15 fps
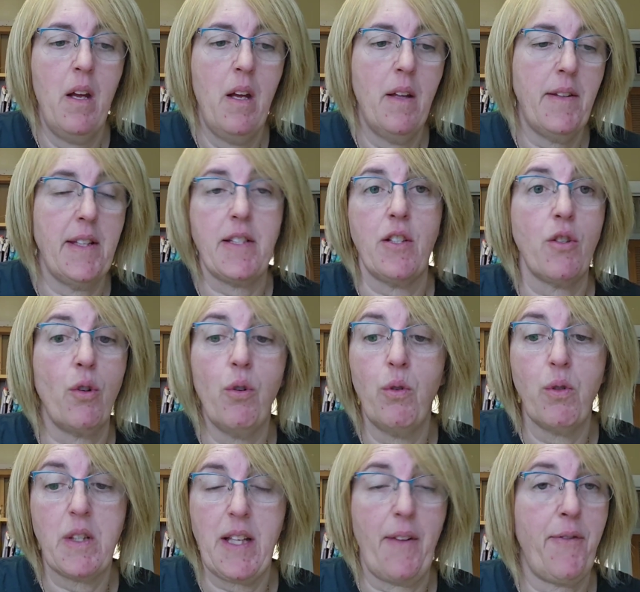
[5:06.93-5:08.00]
this is
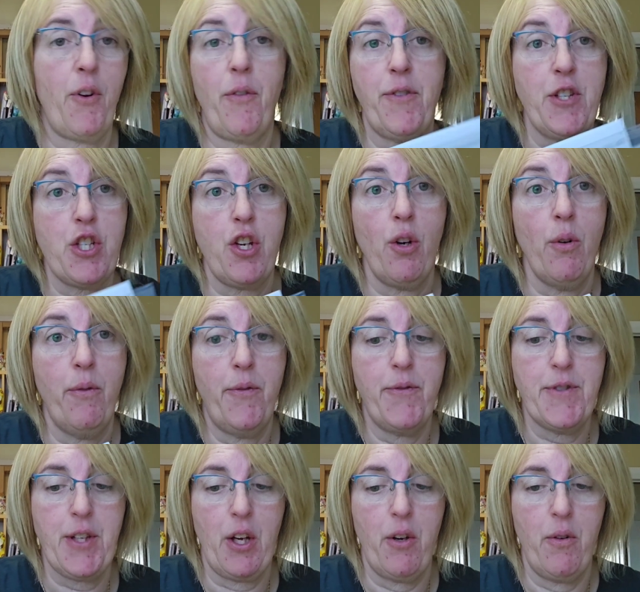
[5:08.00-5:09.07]
all stuff off the shelf.
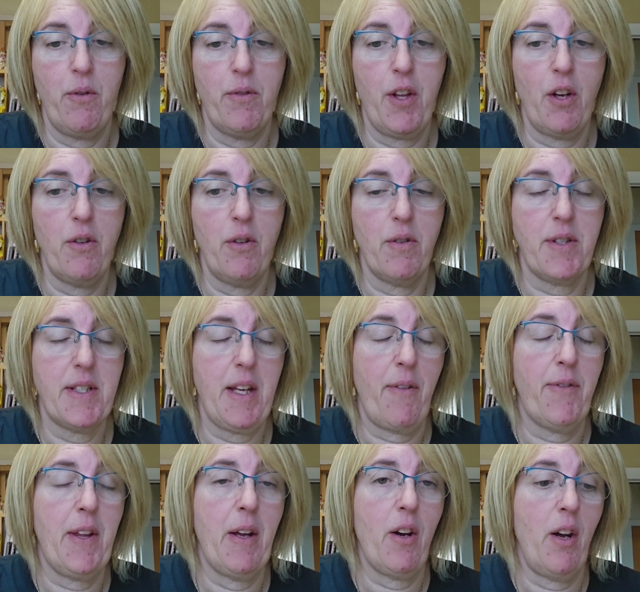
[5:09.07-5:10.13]
So those
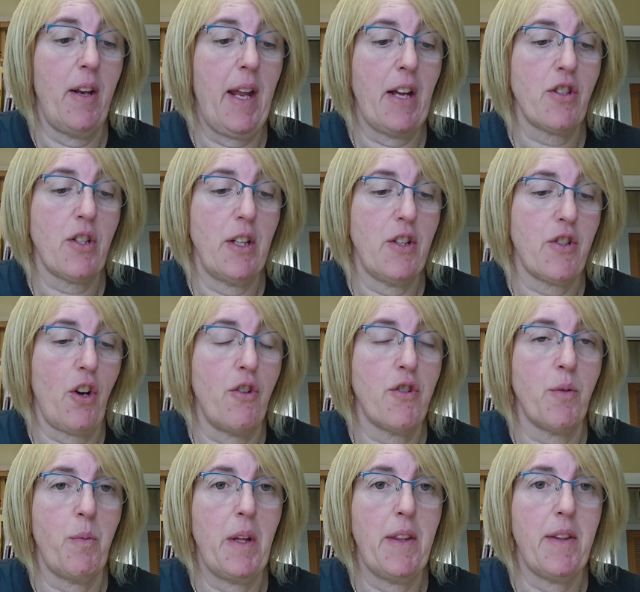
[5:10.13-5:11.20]
stuff that I'd actually showed
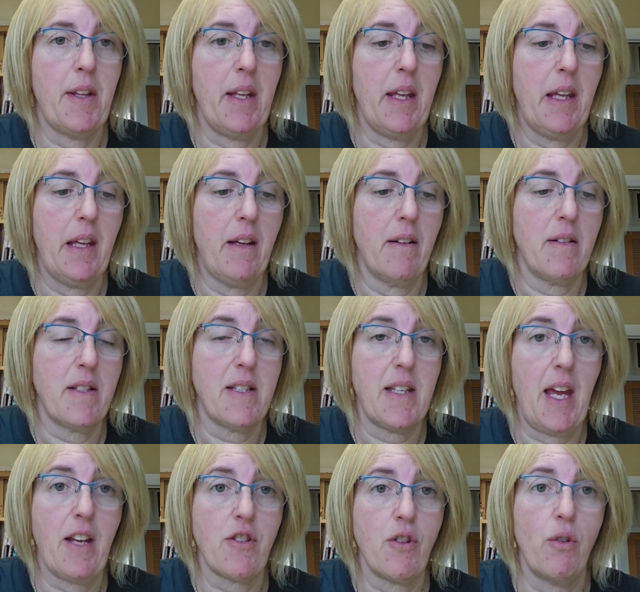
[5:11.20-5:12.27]
you with the
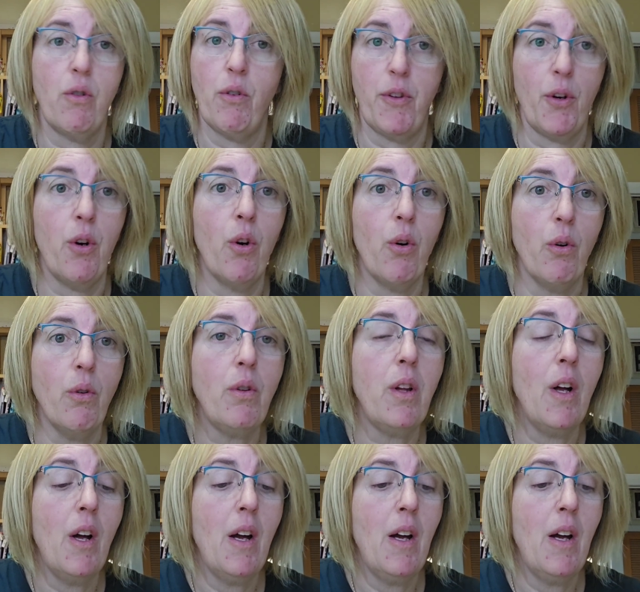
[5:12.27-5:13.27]
stash or the haul